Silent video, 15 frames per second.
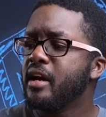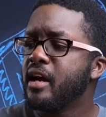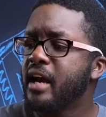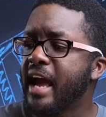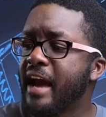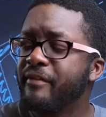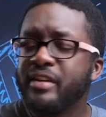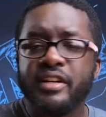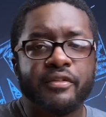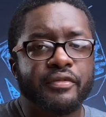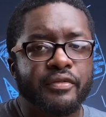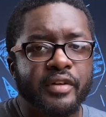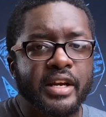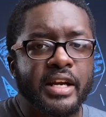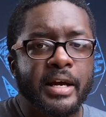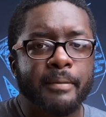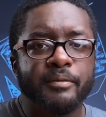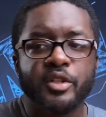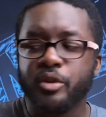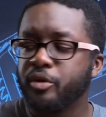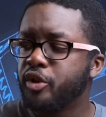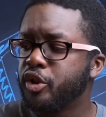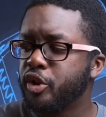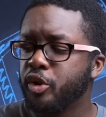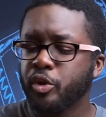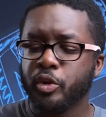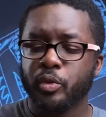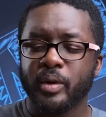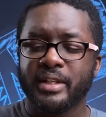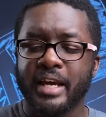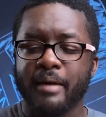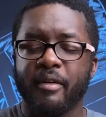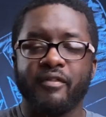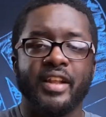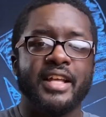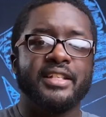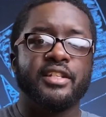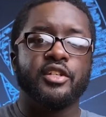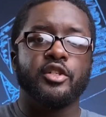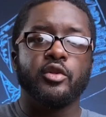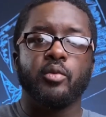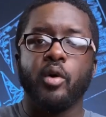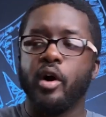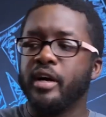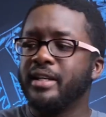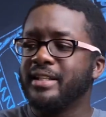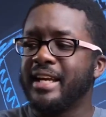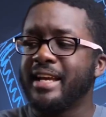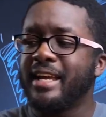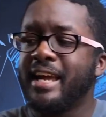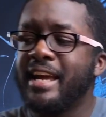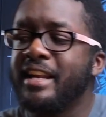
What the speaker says: having the freedom to choose what type of lenses you are, and it's like, hey,